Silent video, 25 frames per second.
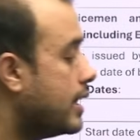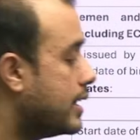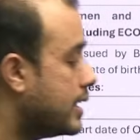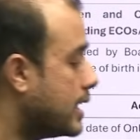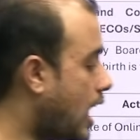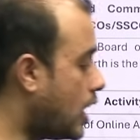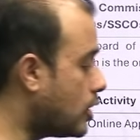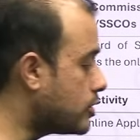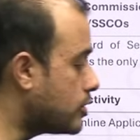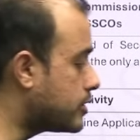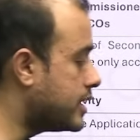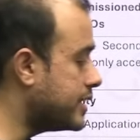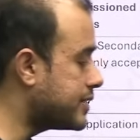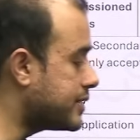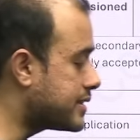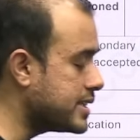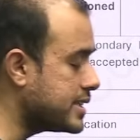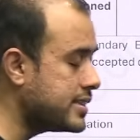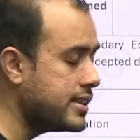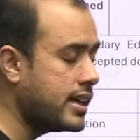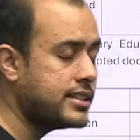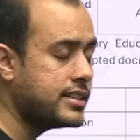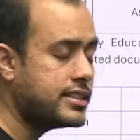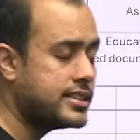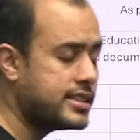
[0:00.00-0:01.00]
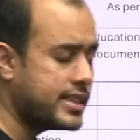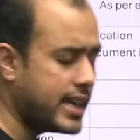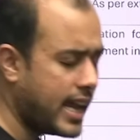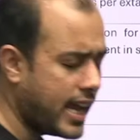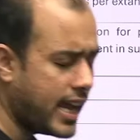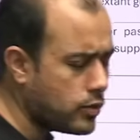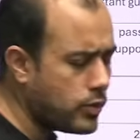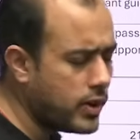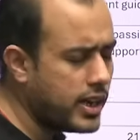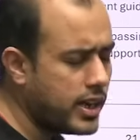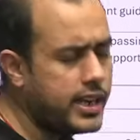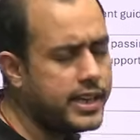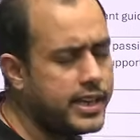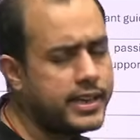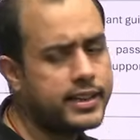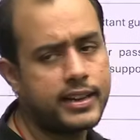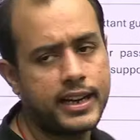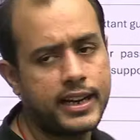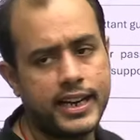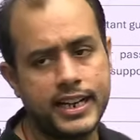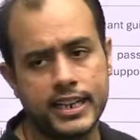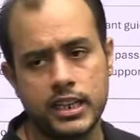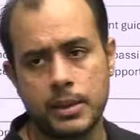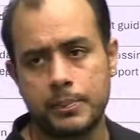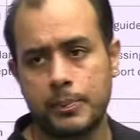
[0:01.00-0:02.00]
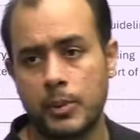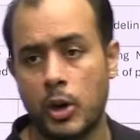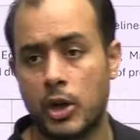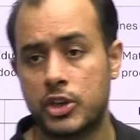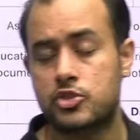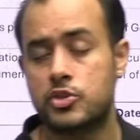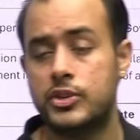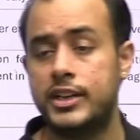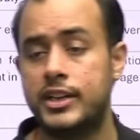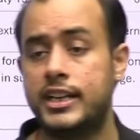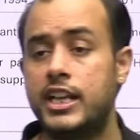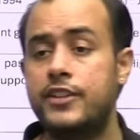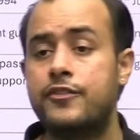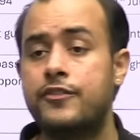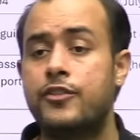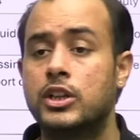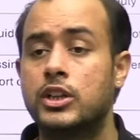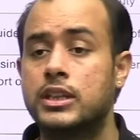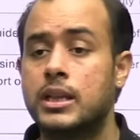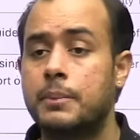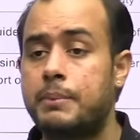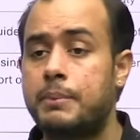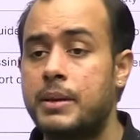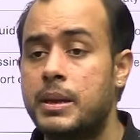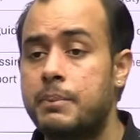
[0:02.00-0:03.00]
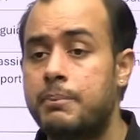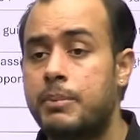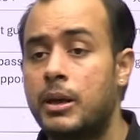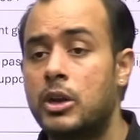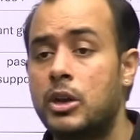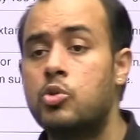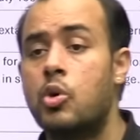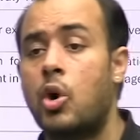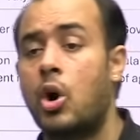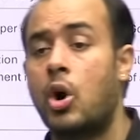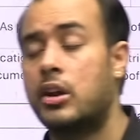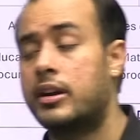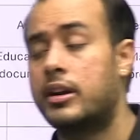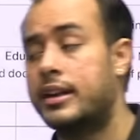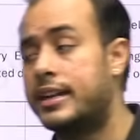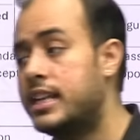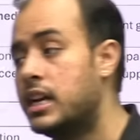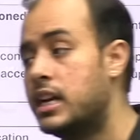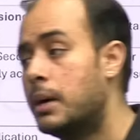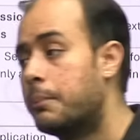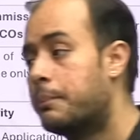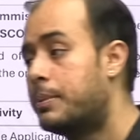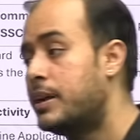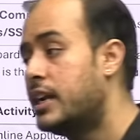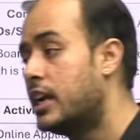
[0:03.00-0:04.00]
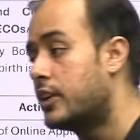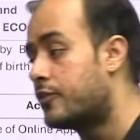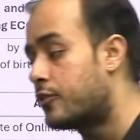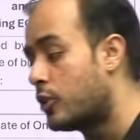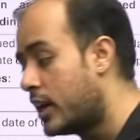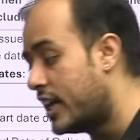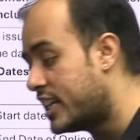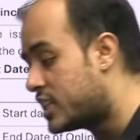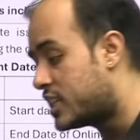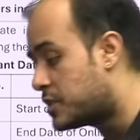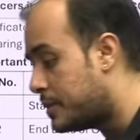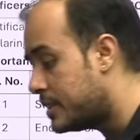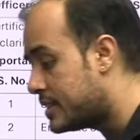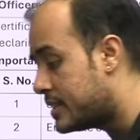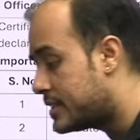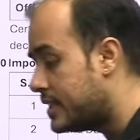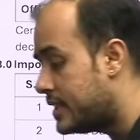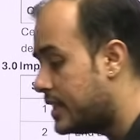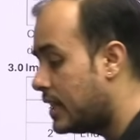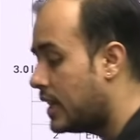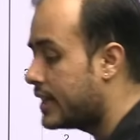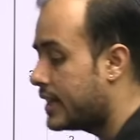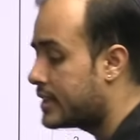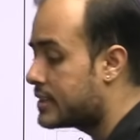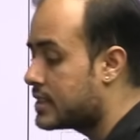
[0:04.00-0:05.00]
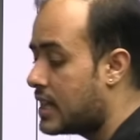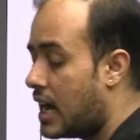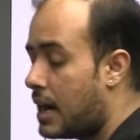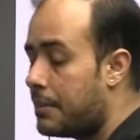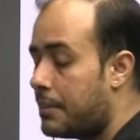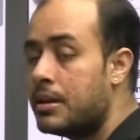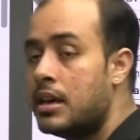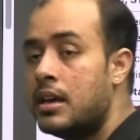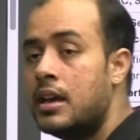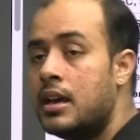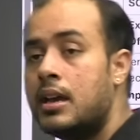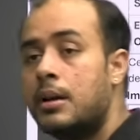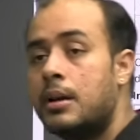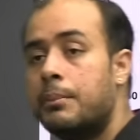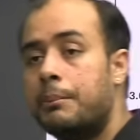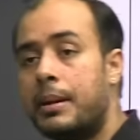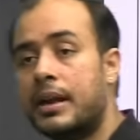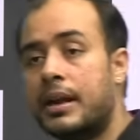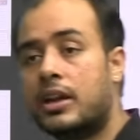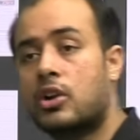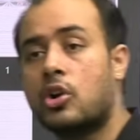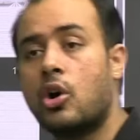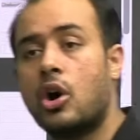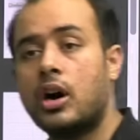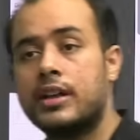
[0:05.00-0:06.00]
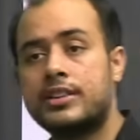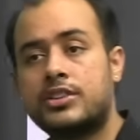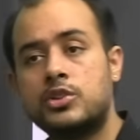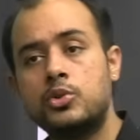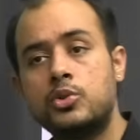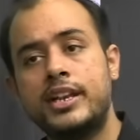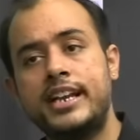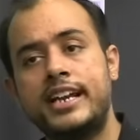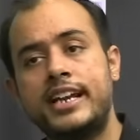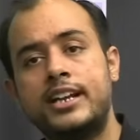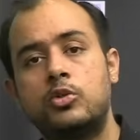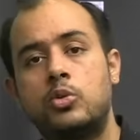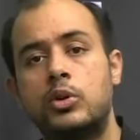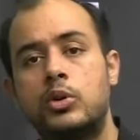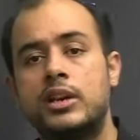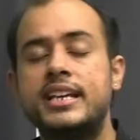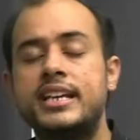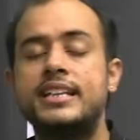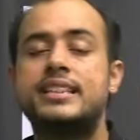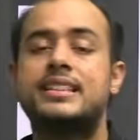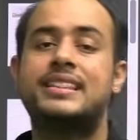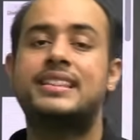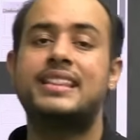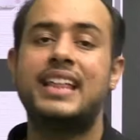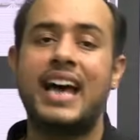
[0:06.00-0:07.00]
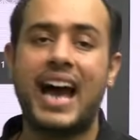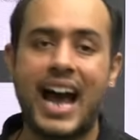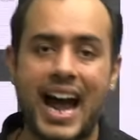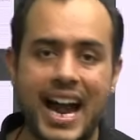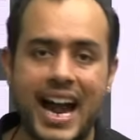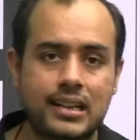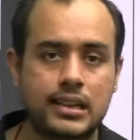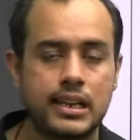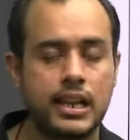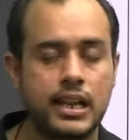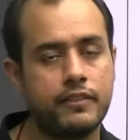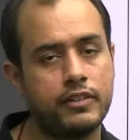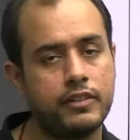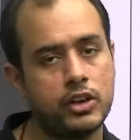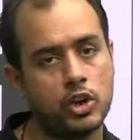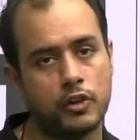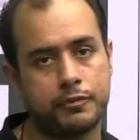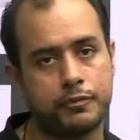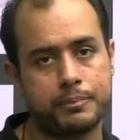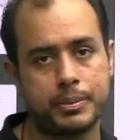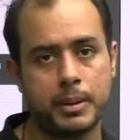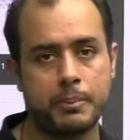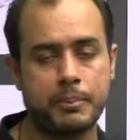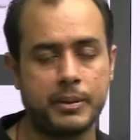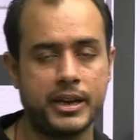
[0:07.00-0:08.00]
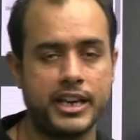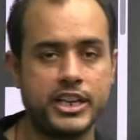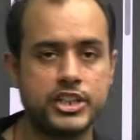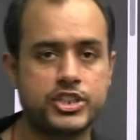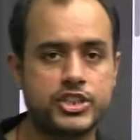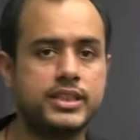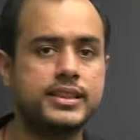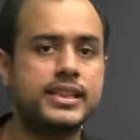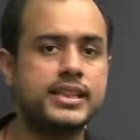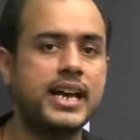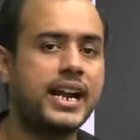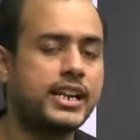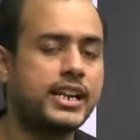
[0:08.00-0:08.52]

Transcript: Now, this is a genuinely great opportunity for the people who already appeared for HPCL exam. because you need only that level of preparation